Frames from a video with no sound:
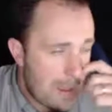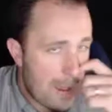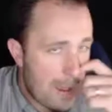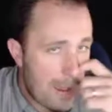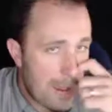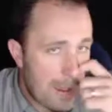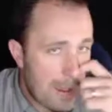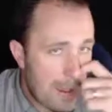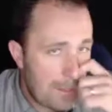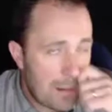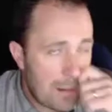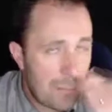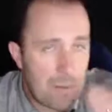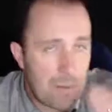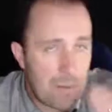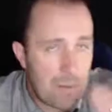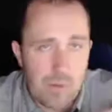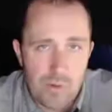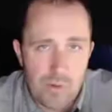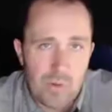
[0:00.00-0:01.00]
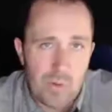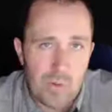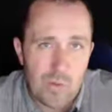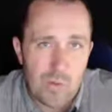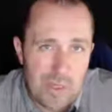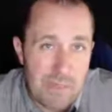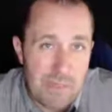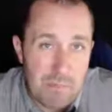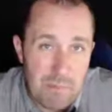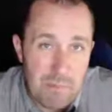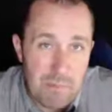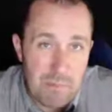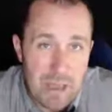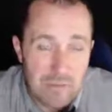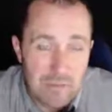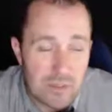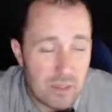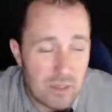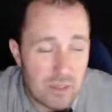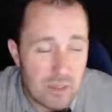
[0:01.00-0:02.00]
um, but it probably wouldn't really
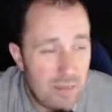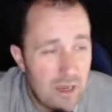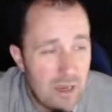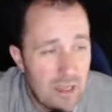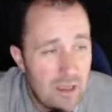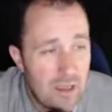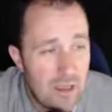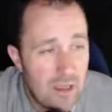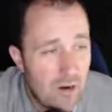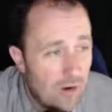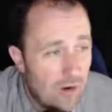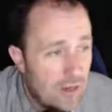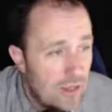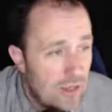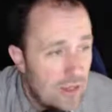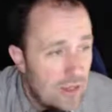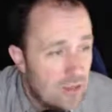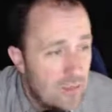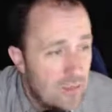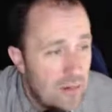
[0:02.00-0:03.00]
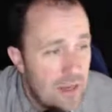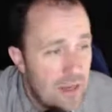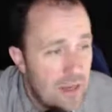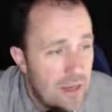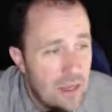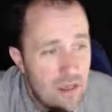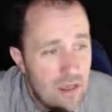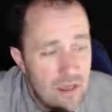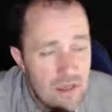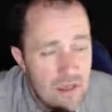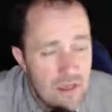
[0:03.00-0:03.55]
maim somebody or kill somebody.